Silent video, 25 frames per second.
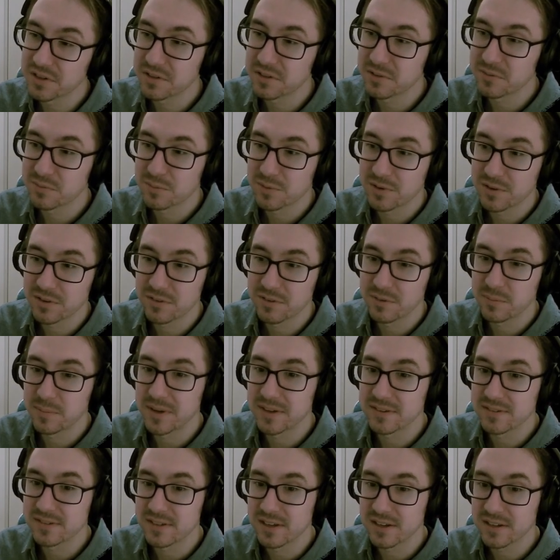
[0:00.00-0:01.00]
It's one of the
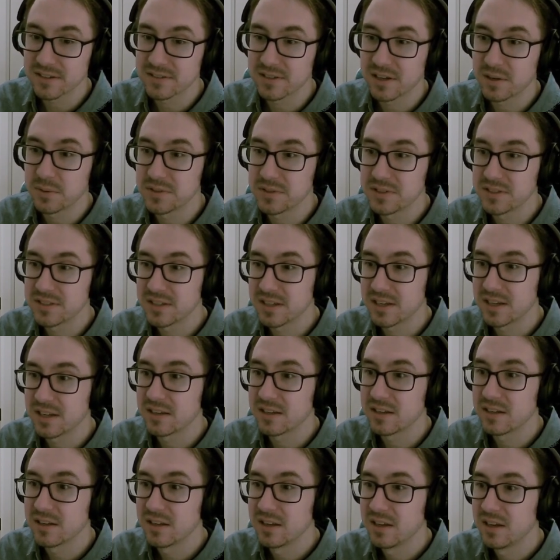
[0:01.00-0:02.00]
best decks, I would say.
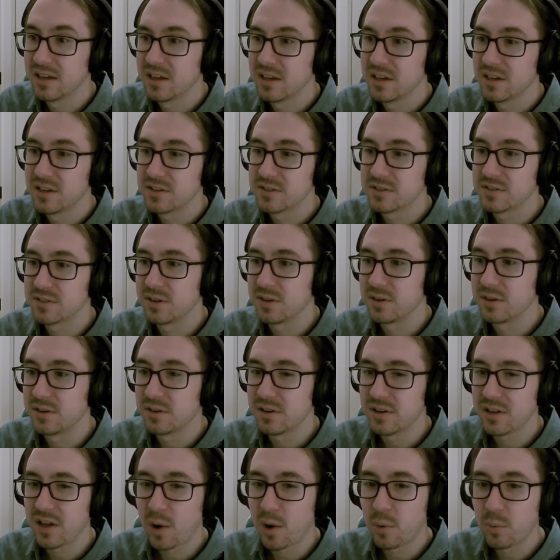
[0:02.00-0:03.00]
So
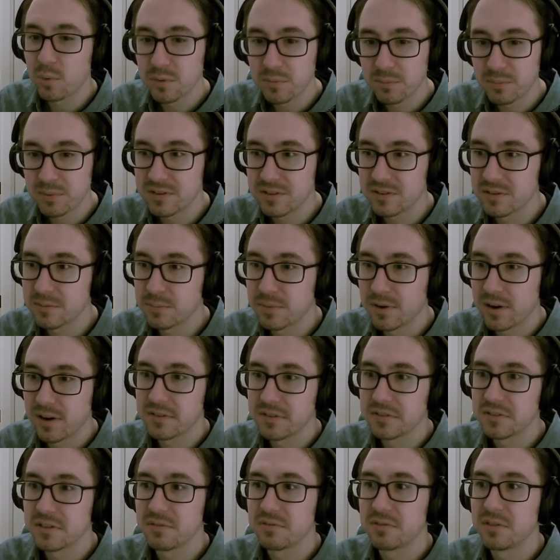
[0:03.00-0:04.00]
I wouldn't be
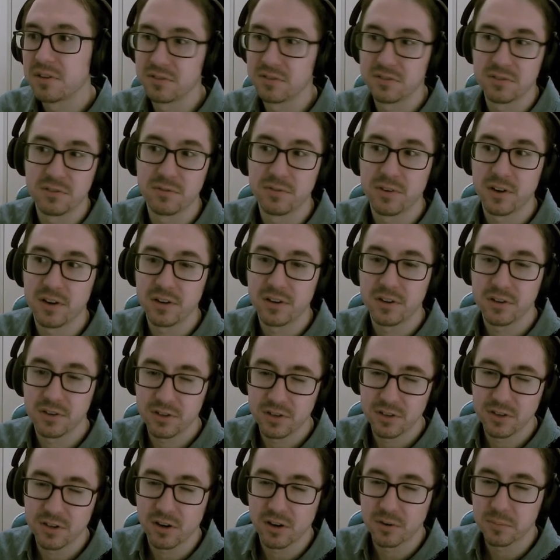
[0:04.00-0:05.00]
surprised if there's a very good
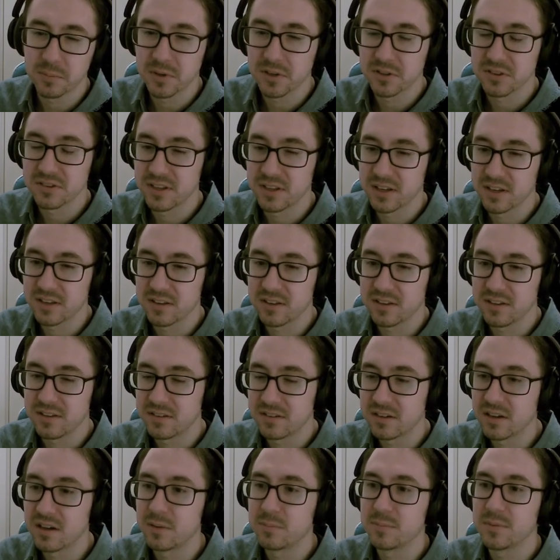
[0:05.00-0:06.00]
Yawgmoth deck in
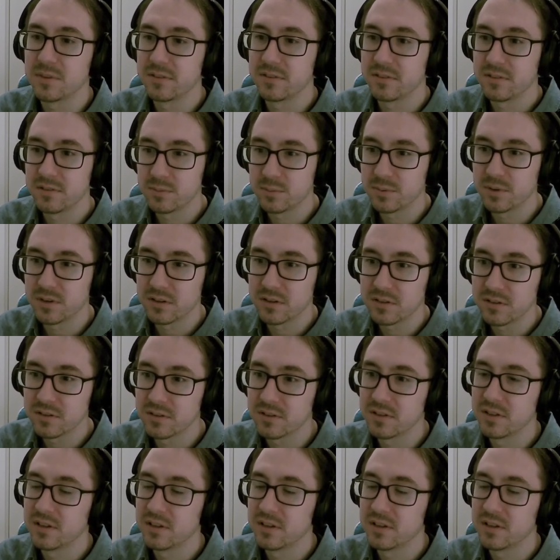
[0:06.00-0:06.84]
Timeless as well.